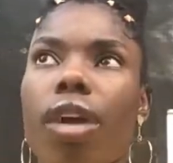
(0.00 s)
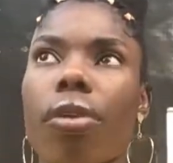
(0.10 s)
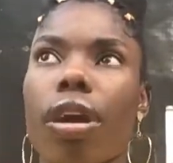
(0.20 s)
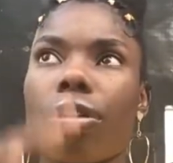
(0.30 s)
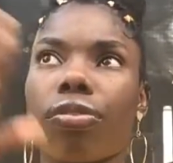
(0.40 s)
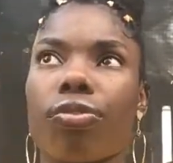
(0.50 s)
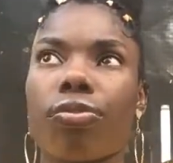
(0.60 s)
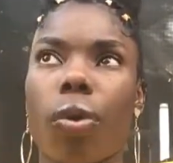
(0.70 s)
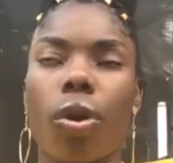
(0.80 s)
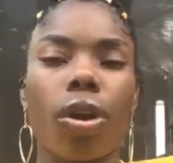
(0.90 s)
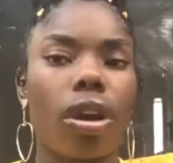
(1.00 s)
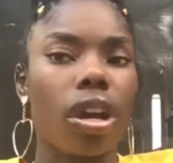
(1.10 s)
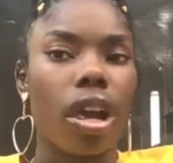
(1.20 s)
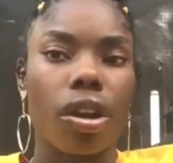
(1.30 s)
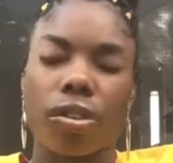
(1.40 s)
around four
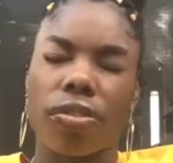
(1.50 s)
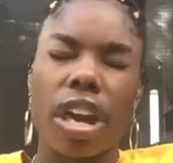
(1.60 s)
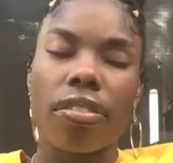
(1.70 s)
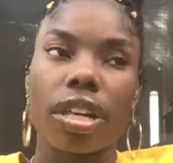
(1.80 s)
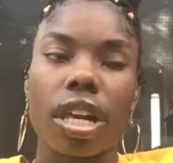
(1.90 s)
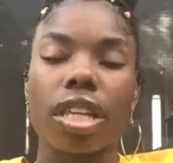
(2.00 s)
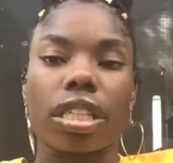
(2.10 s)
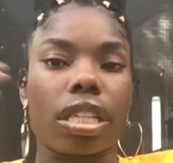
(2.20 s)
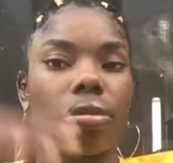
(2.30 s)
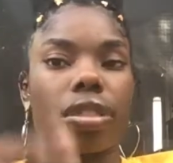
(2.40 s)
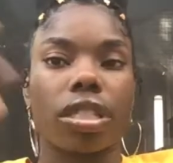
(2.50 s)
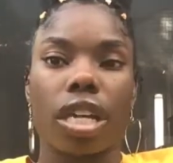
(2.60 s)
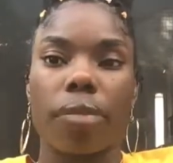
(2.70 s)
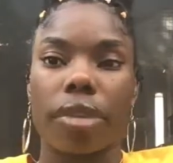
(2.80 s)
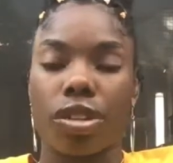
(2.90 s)
o'clock or five o'clock, that was the
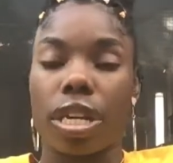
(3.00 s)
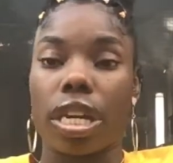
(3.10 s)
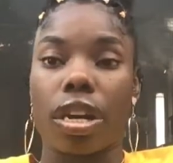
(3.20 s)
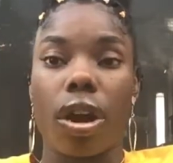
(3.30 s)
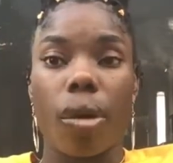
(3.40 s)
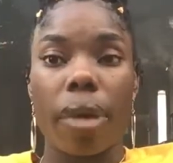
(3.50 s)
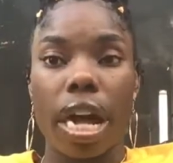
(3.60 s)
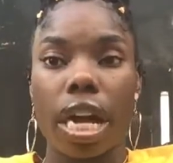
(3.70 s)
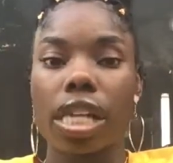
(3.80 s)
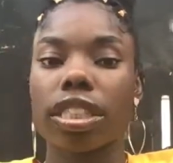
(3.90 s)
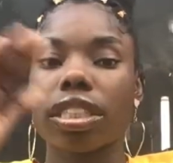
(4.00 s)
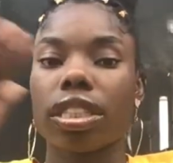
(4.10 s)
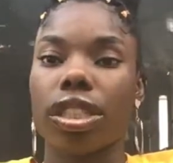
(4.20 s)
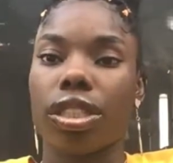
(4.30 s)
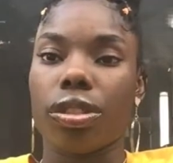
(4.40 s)
time that you get a call back
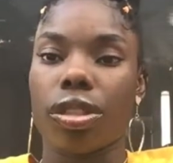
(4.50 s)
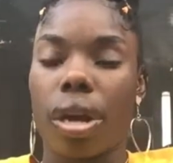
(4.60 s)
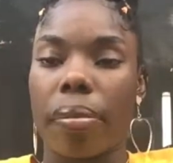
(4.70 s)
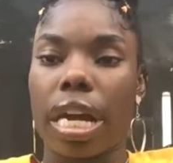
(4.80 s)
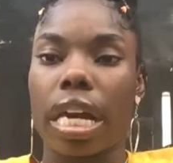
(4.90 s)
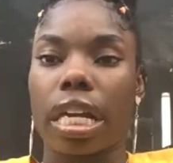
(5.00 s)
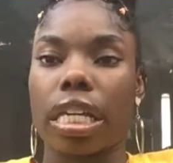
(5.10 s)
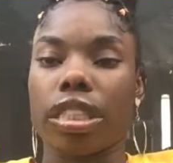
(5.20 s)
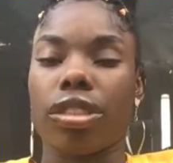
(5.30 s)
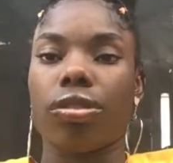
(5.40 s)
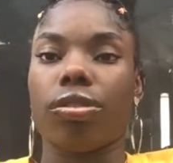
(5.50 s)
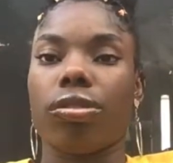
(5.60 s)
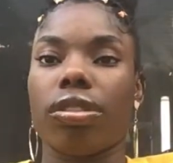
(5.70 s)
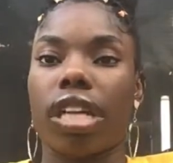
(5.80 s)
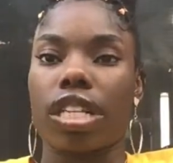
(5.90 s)
you come back and you
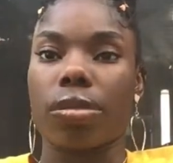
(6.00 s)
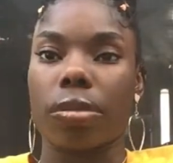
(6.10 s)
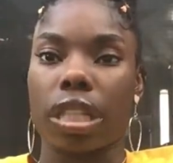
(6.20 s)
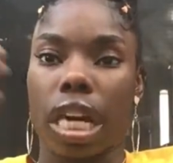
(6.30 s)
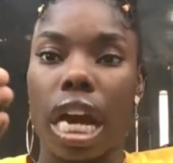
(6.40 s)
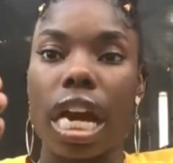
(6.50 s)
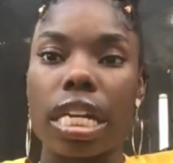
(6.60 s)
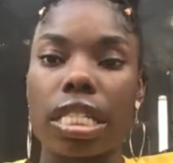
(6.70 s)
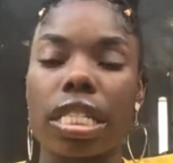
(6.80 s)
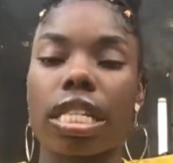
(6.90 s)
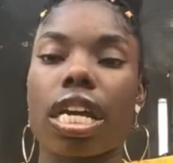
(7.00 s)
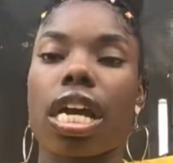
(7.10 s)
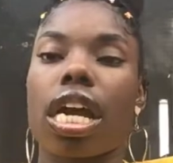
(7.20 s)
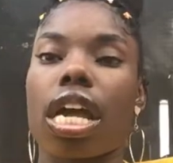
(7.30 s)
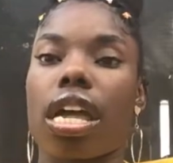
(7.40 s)
dance with the guys
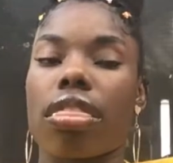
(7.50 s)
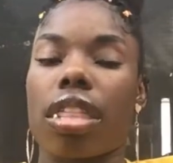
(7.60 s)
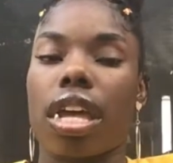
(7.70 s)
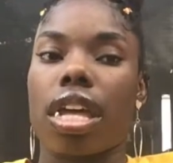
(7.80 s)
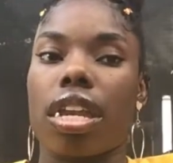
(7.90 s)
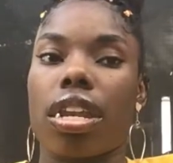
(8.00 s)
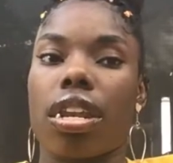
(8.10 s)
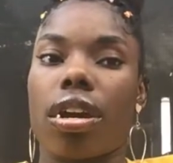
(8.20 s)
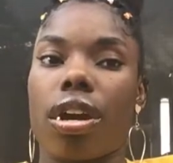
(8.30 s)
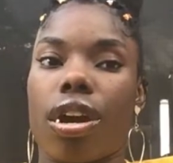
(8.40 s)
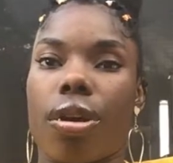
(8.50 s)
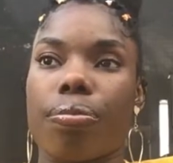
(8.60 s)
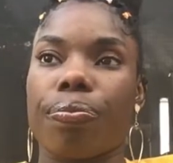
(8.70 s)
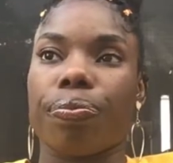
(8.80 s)
and then um,